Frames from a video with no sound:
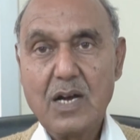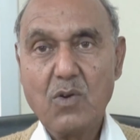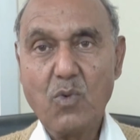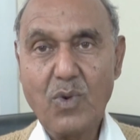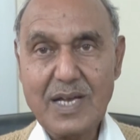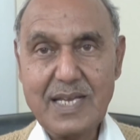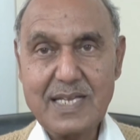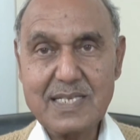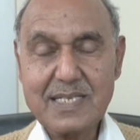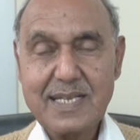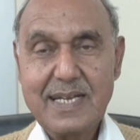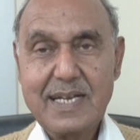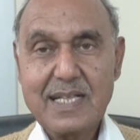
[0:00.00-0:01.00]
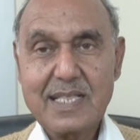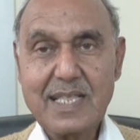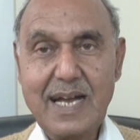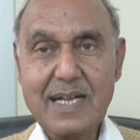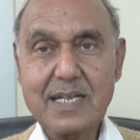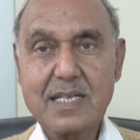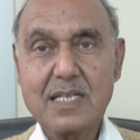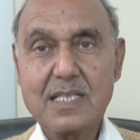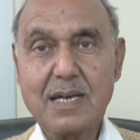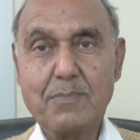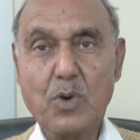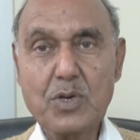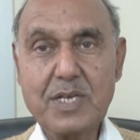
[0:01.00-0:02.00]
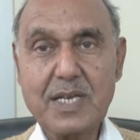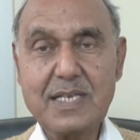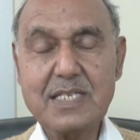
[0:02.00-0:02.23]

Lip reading: One is that the motion